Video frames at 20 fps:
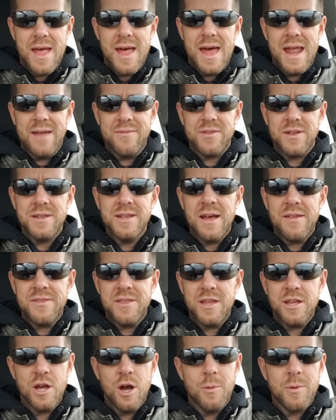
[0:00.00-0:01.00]
and I've done
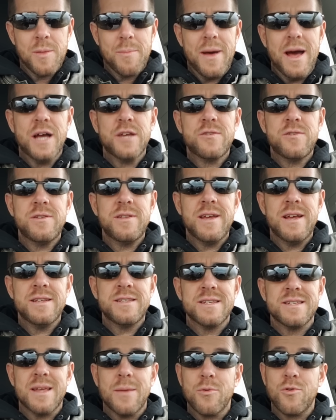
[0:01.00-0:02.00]
nothing over the past few
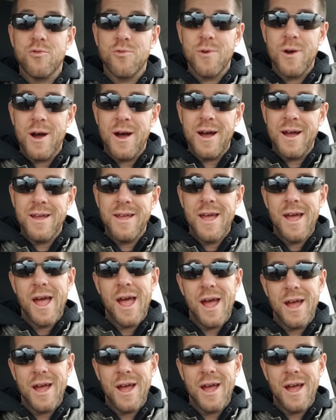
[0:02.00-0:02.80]
days except cry